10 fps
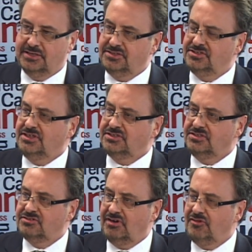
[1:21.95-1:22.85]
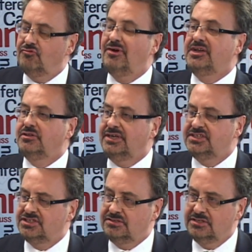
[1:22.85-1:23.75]
decisions around
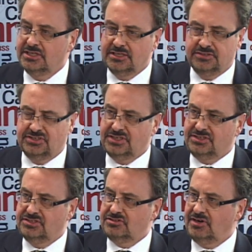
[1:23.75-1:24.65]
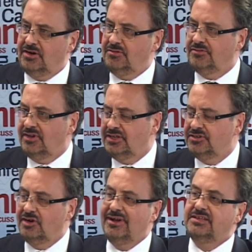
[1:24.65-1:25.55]
regulation, decisions around
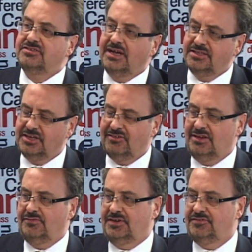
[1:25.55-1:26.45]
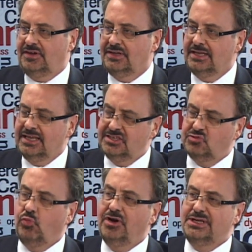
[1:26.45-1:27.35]
indirect and direct funding.
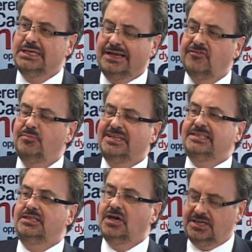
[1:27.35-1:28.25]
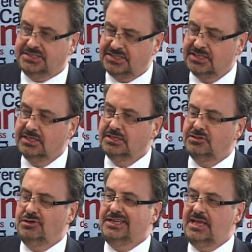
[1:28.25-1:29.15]
It's what government does
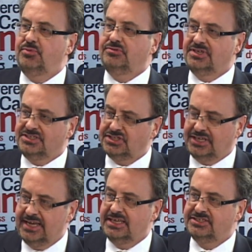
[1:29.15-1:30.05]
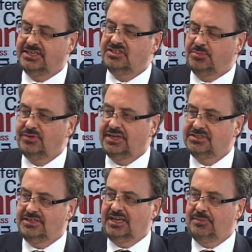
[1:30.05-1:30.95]
to enable the science enterprise
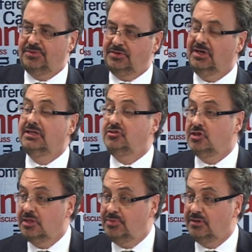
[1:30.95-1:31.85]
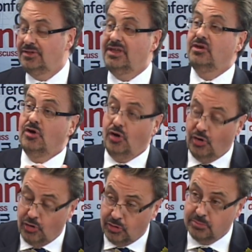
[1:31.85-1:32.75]
to happen, deliberately
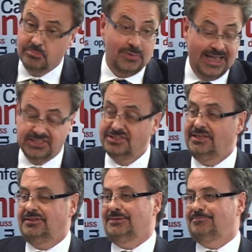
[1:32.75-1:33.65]
or accidentally.